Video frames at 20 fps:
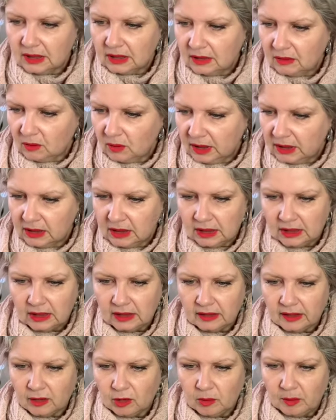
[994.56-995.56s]
When did
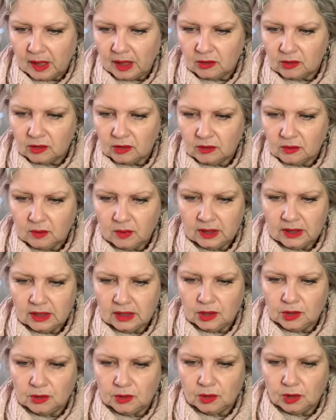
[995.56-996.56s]
it come out? When
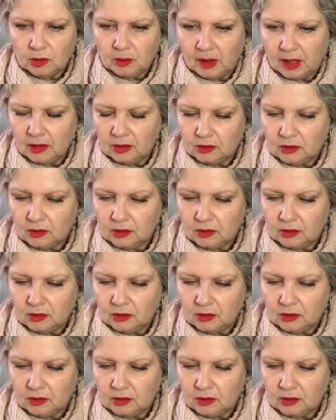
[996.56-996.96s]
did you come out?